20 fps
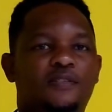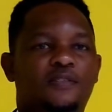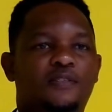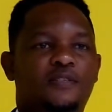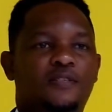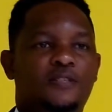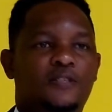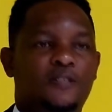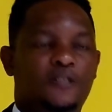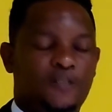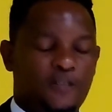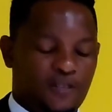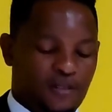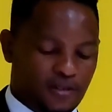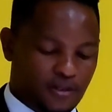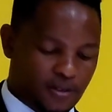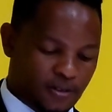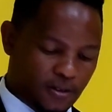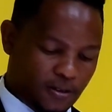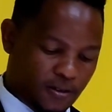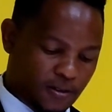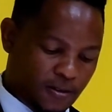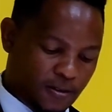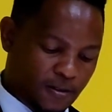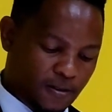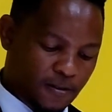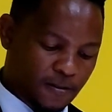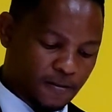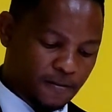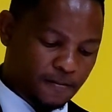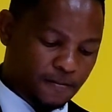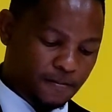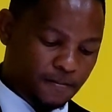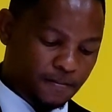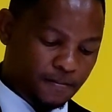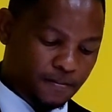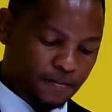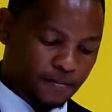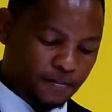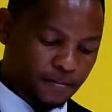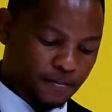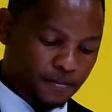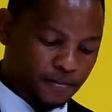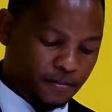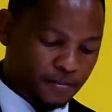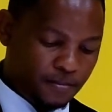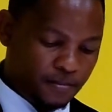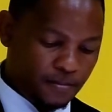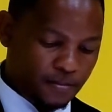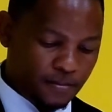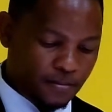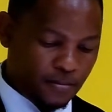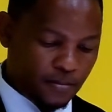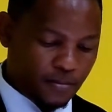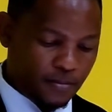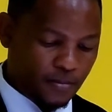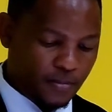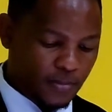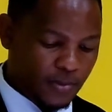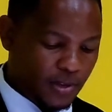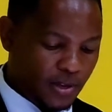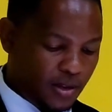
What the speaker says: Nobody speaks.